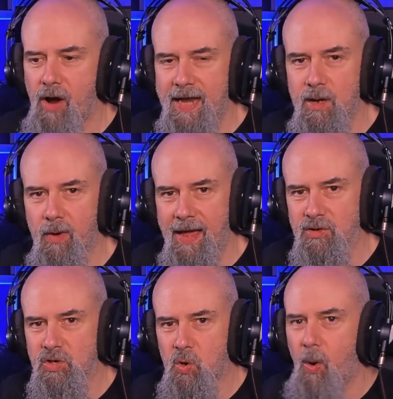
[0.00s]
anyone
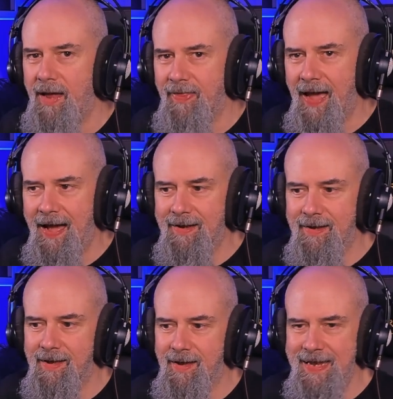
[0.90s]
else quite
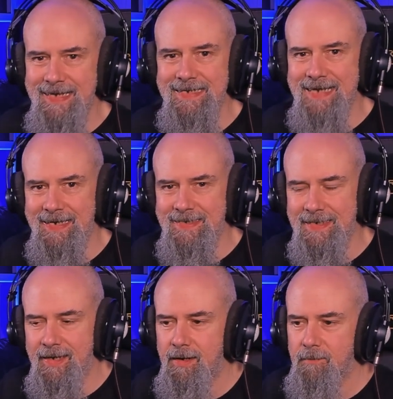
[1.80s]
that
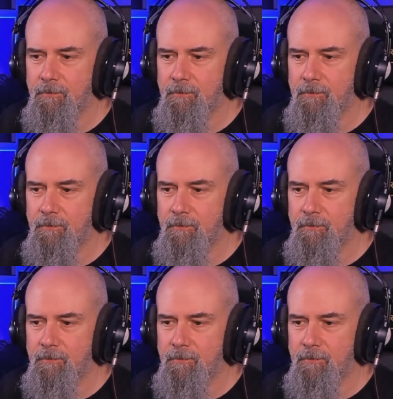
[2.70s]
intensely.